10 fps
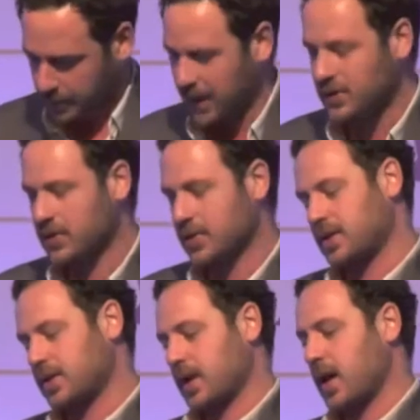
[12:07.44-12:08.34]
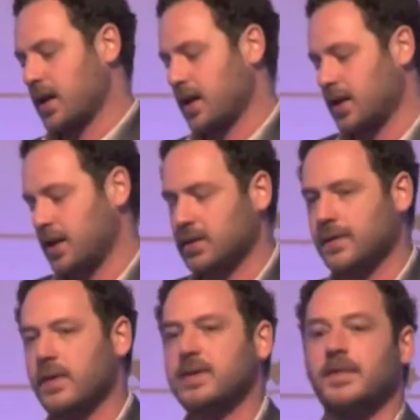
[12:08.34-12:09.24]
But it's
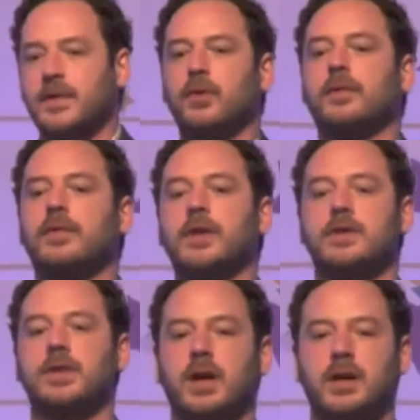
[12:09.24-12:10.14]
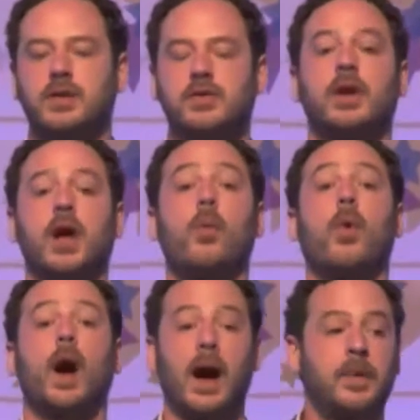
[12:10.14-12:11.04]
very difficult for you to know
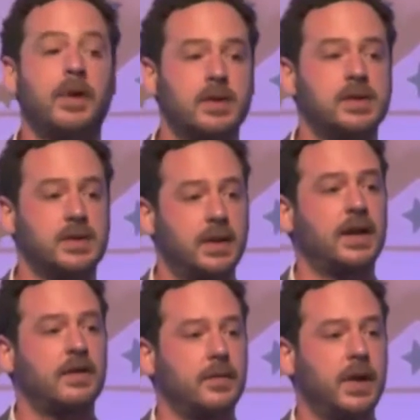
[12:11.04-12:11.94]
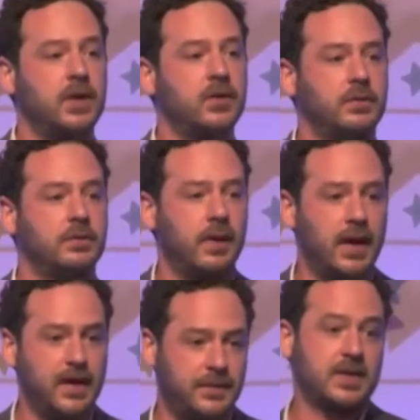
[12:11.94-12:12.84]
what happens to that information.
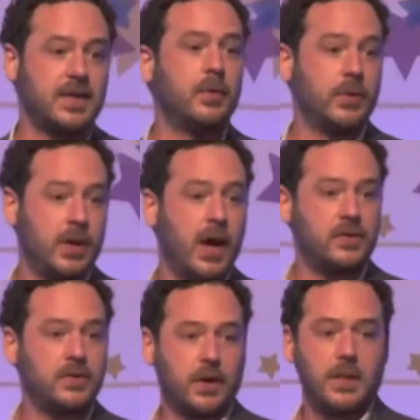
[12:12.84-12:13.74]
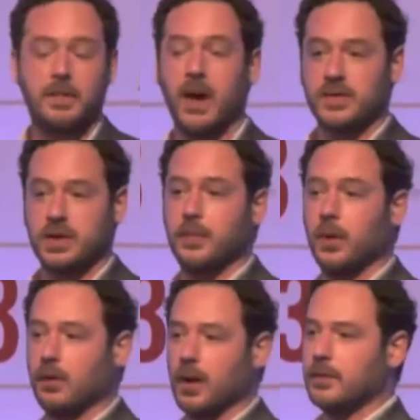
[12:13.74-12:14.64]
If, for example, it's not going to be posted
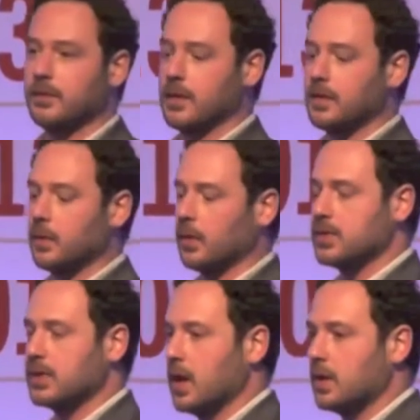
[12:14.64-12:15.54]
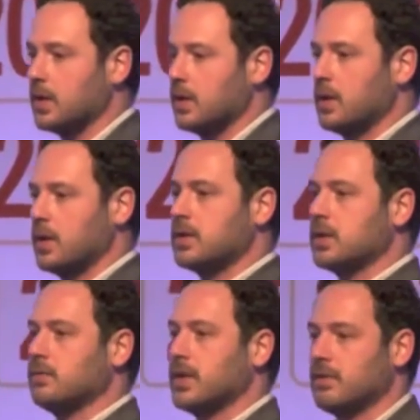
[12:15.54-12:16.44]
up online for everyone to
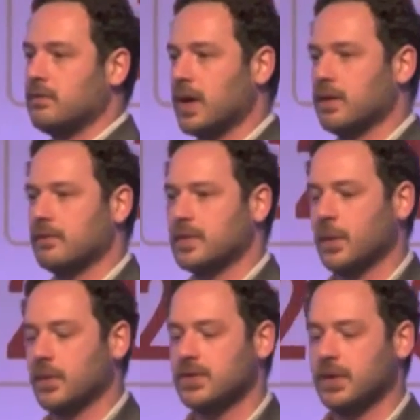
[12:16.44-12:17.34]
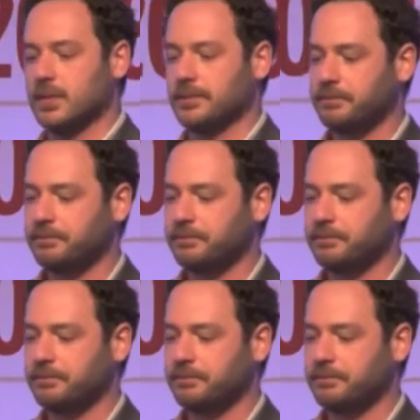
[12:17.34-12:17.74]
read and rate and respond to.